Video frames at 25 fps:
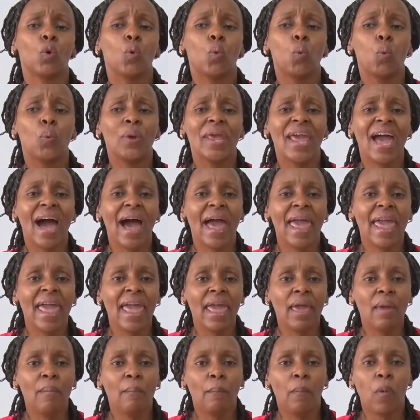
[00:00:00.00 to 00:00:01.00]
we are
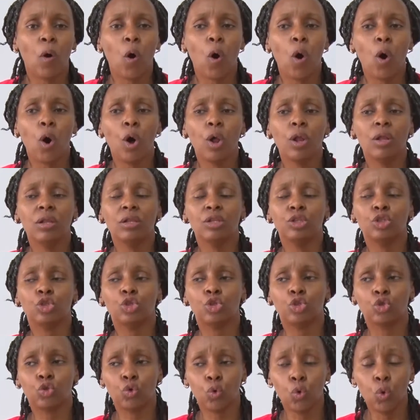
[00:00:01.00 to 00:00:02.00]
able
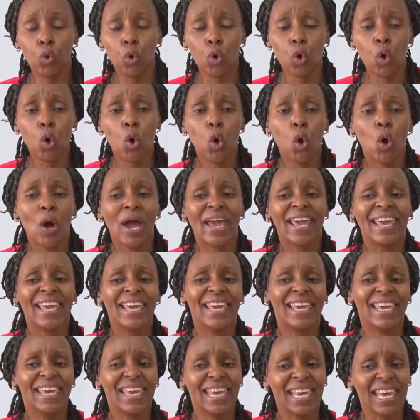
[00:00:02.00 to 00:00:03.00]
to
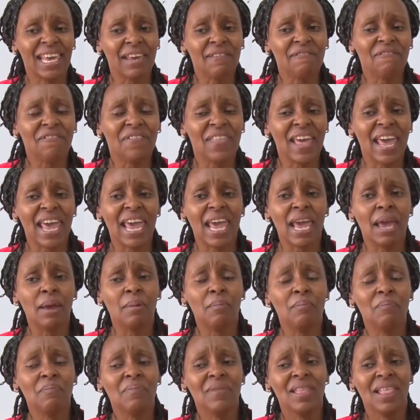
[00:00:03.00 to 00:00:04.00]
give
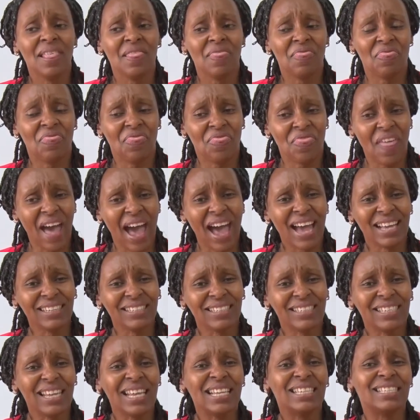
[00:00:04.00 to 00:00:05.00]
them
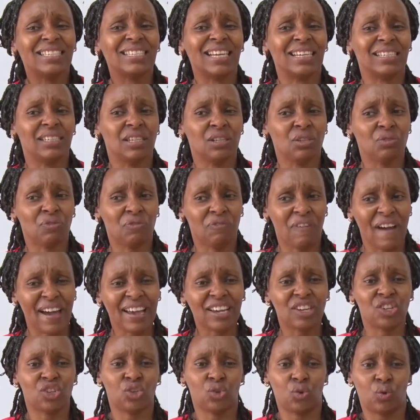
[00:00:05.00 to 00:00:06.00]
that
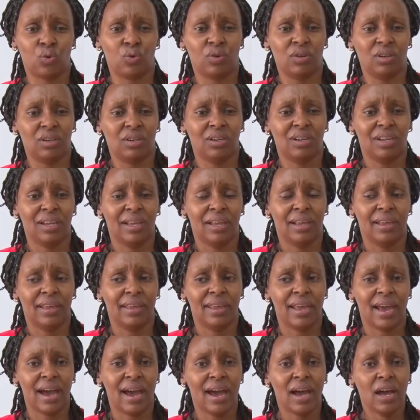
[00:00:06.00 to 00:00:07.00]
satisfaction.
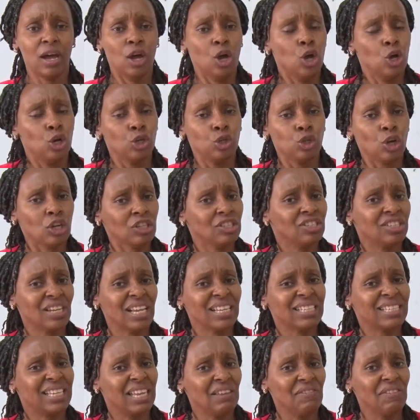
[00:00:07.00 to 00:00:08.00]
Yeah, not
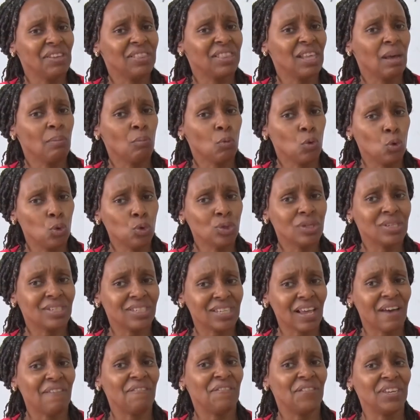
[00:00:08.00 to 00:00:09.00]
just giving them good
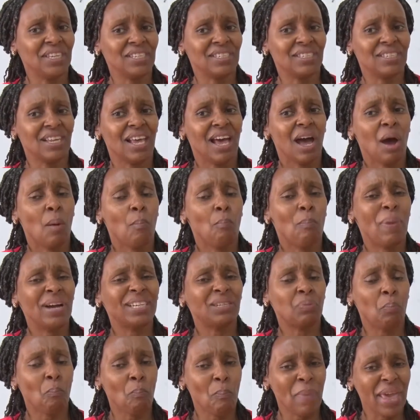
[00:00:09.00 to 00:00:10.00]
service,
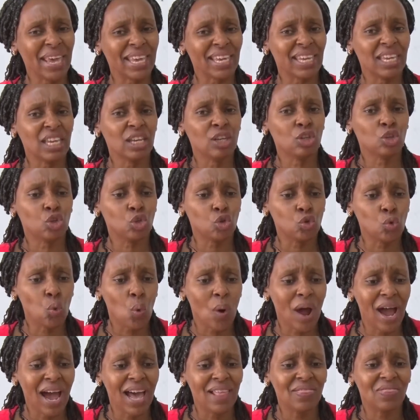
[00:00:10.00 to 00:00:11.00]
but making
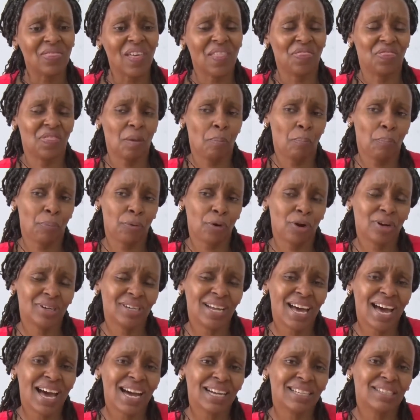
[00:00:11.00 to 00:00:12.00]
sure that the
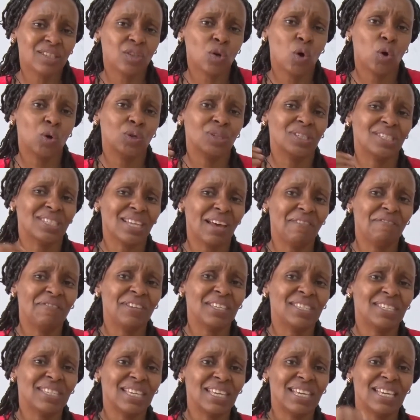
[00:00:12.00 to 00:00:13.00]
products or
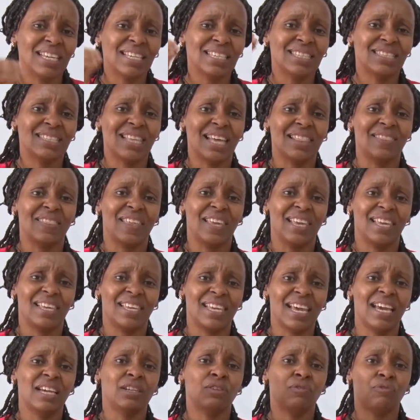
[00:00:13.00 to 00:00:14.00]
services that they
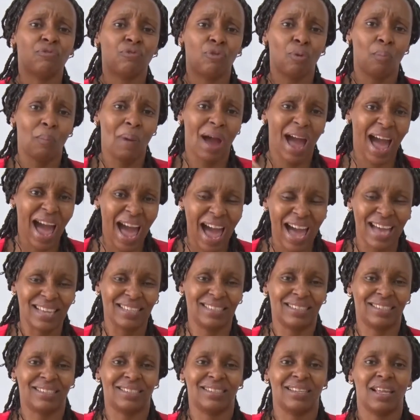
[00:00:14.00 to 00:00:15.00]
get from
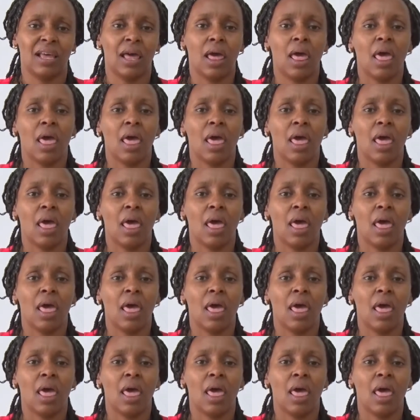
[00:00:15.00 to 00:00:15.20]
us,